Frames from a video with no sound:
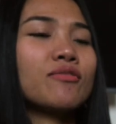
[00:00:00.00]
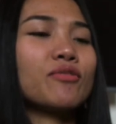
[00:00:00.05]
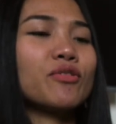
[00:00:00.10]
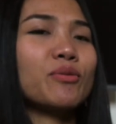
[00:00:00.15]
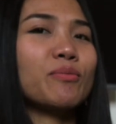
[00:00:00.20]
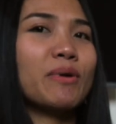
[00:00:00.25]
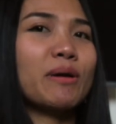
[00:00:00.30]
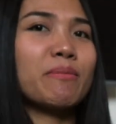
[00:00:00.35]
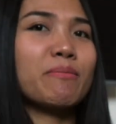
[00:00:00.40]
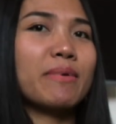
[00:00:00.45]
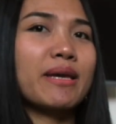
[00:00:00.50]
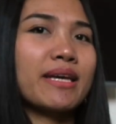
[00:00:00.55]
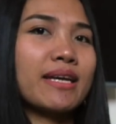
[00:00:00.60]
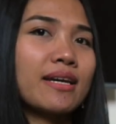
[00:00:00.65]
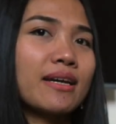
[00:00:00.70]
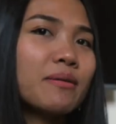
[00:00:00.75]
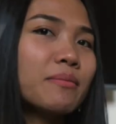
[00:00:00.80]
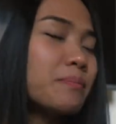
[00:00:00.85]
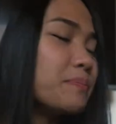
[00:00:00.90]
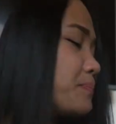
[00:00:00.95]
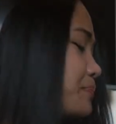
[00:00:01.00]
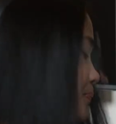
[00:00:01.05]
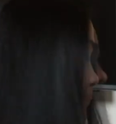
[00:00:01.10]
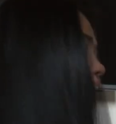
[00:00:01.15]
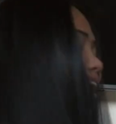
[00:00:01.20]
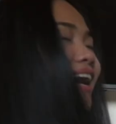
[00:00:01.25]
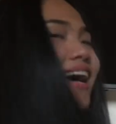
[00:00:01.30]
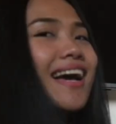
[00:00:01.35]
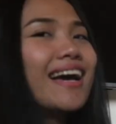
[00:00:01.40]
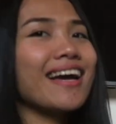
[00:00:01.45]
for my makeup,
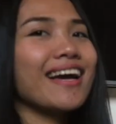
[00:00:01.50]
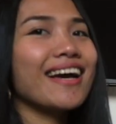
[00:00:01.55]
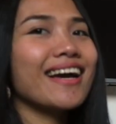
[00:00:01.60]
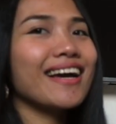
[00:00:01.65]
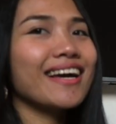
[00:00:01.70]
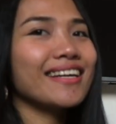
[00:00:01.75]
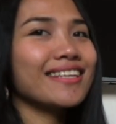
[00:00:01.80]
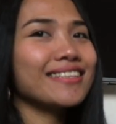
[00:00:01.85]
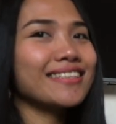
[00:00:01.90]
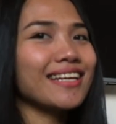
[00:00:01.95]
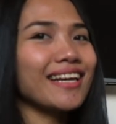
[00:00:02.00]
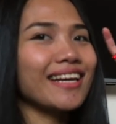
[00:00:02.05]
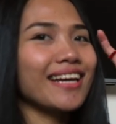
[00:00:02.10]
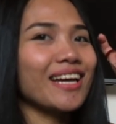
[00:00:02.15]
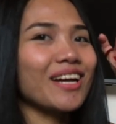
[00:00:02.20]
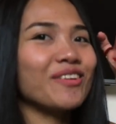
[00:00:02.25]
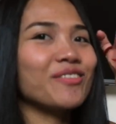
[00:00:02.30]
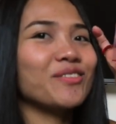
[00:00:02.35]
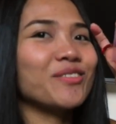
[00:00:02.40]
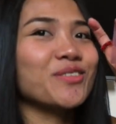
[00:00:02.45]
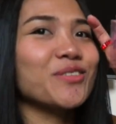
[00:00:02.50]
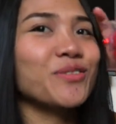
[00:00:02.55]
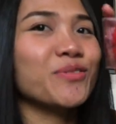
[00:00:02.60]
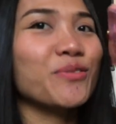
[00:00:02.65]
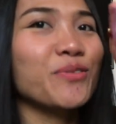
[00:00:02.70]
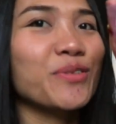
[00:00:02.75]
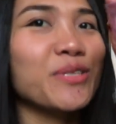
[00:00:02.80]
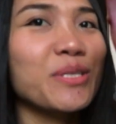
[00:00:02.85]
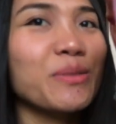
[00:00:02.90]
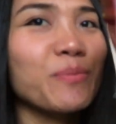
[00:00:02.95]
and I have
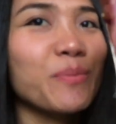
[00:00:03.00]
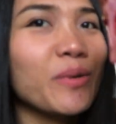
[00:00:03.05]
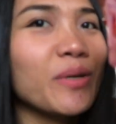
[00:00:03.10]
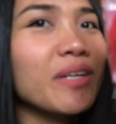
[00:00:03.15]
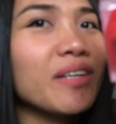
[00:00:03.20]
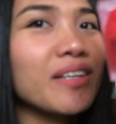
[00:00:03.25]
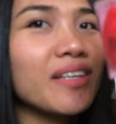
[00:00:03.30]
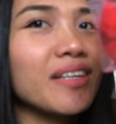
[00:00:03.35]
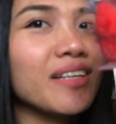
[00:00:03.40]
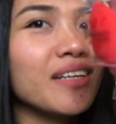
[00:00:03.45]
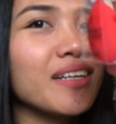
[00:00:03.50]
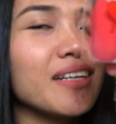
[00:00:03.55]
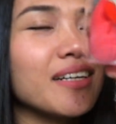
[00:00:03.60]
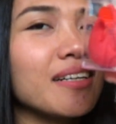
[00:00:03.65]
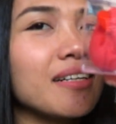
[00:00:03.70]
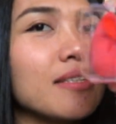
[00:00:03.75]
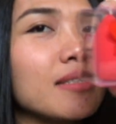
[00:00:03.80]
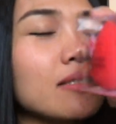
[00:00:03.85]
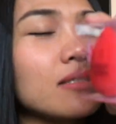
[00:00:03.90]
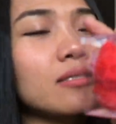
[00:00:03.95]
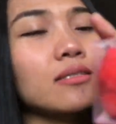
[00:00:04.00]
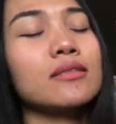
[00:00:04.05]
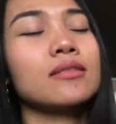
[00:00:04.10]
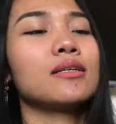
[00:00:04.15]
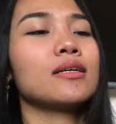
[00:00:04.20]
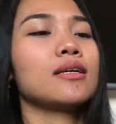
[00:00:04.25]
also a sponge.